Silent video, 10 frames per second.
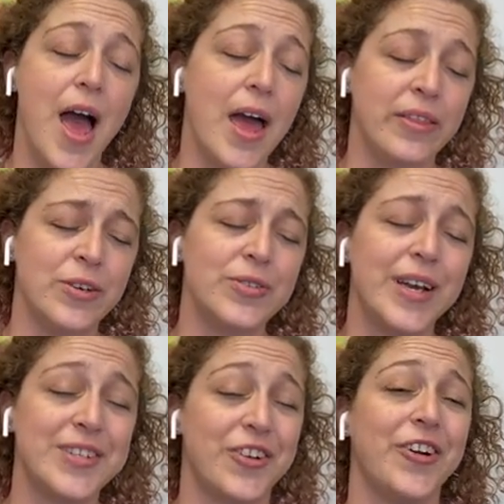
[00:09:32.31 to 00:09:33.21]
And those
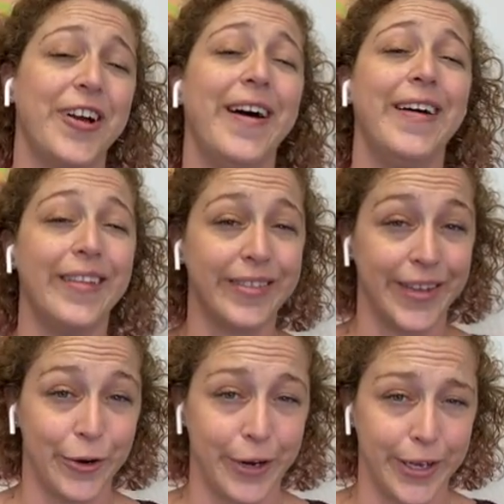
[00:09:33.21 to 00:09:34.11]
guys are
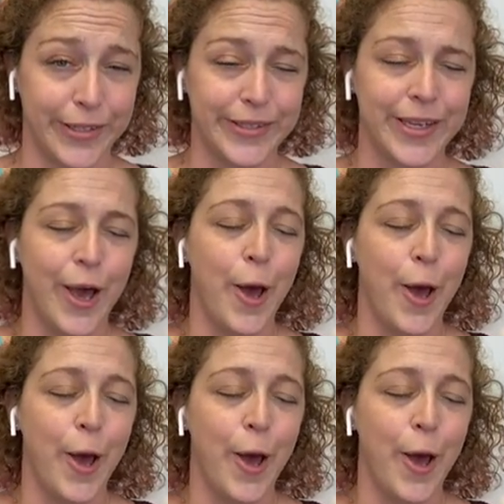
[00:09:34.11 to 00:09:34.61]
hilarious.